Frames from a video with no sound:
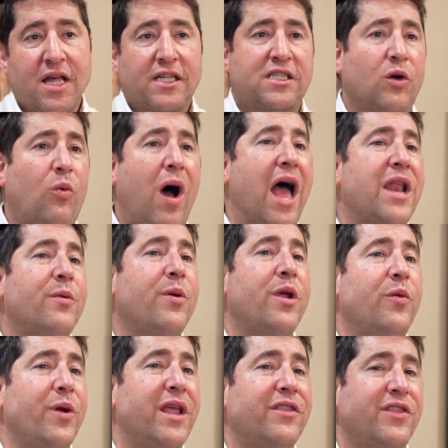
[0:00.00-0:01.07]
So why do
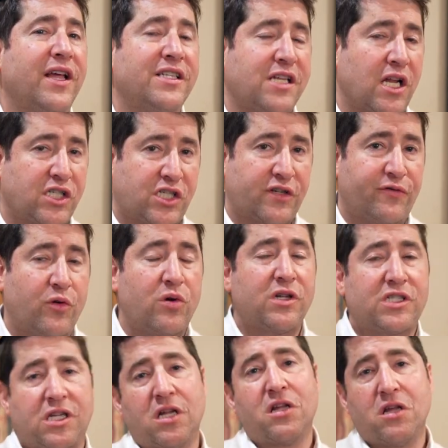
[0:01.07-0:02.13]
we read this on
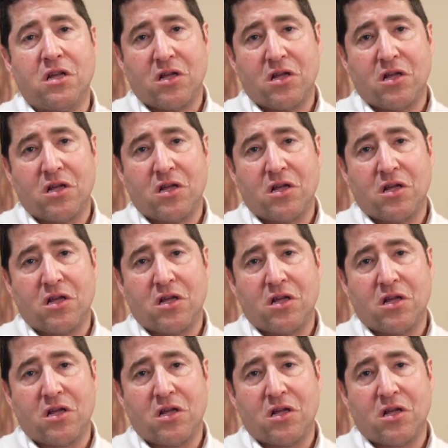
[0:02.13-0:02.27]
Shavuos?